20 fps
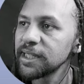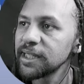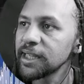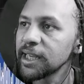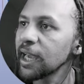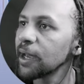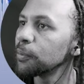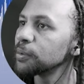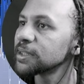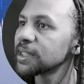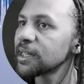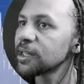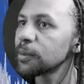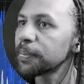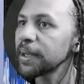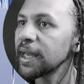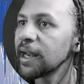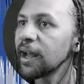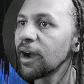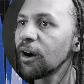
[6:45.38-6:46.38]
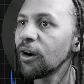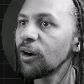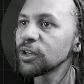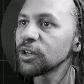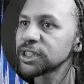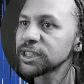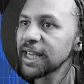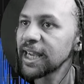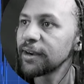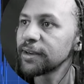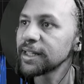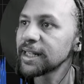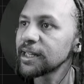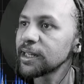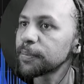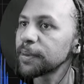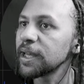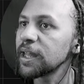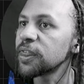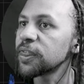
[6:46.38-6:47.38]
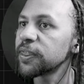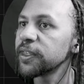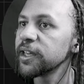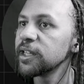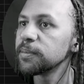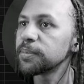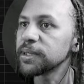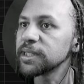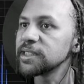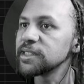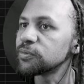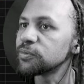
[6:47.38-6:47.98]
me, it was a little bit harsh sounding, a little bit thin, but